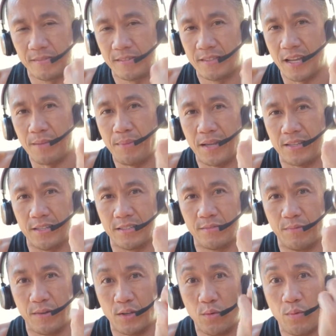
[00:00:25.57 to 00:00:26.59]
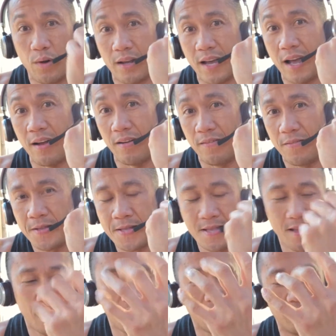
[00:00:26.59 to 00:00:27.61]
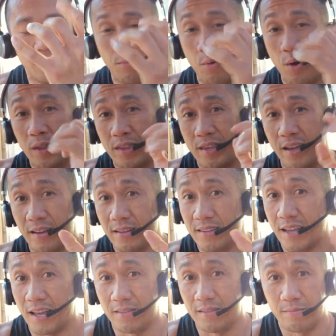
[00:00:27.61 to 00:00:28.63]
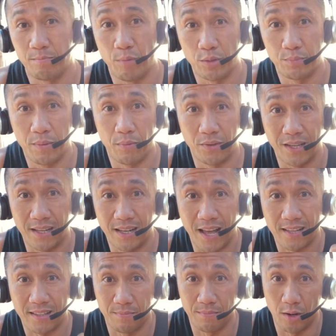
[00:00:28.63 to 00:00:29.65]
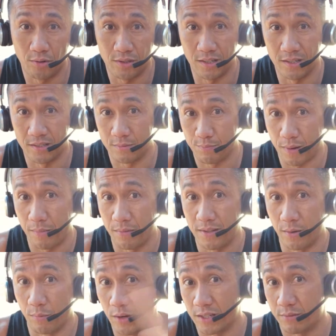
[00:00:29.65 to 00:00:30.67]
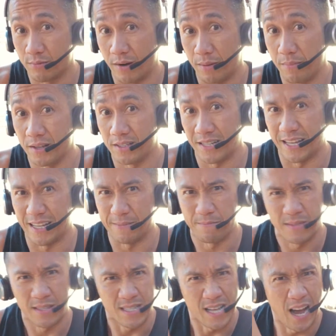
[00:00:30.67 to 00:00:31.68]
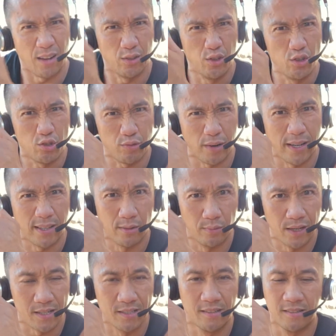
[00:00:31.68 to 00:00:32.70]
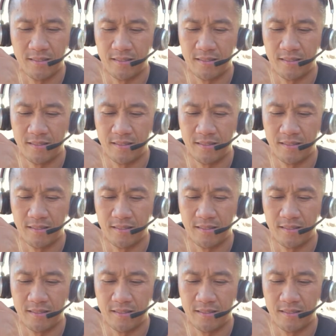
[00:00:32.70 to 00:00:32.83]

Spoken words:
Think about this. When you work out, the one thing that most people neglect the most is probably the wrist, right? Because like, how do you train the wrist?